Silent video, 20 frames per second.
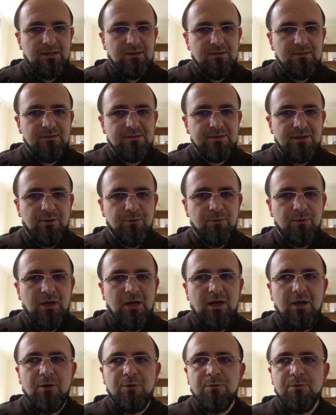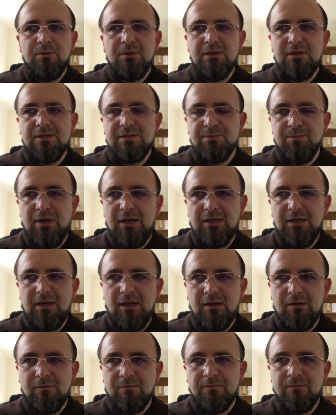So, how is my
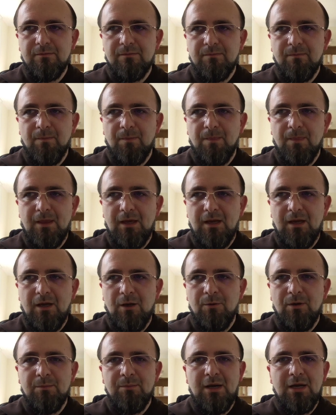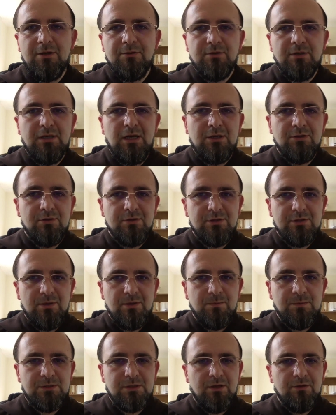life? How are my
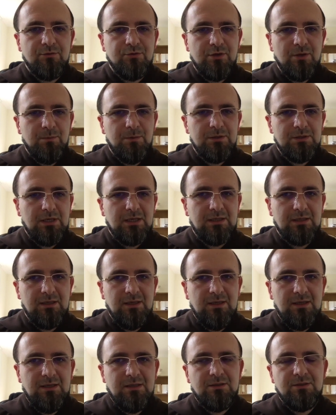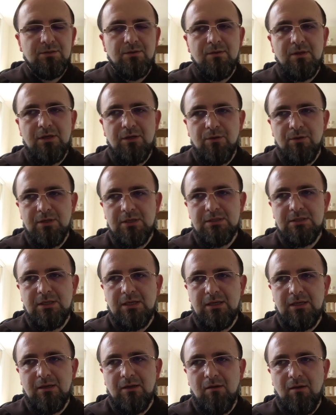relationships contributing to the
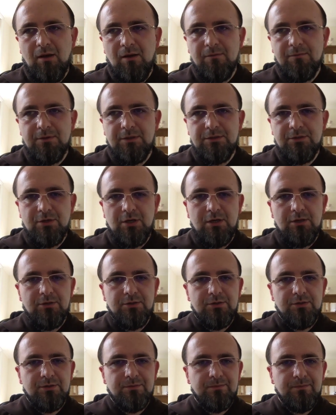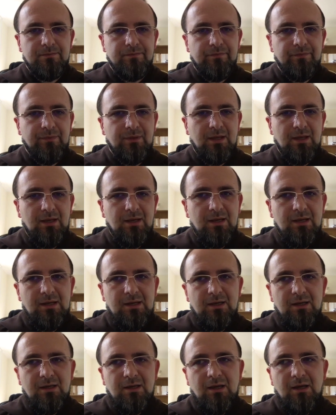unity of the church?
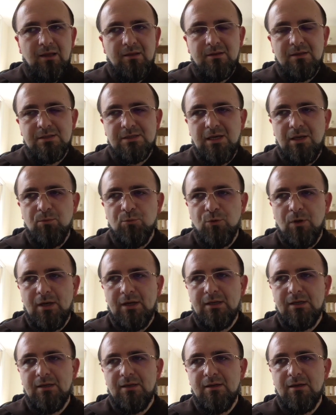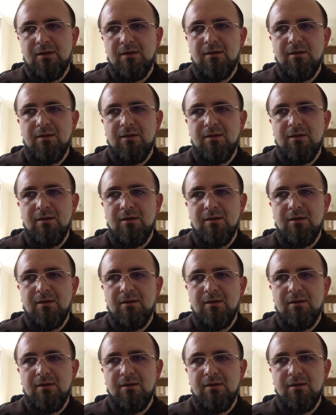In the same way,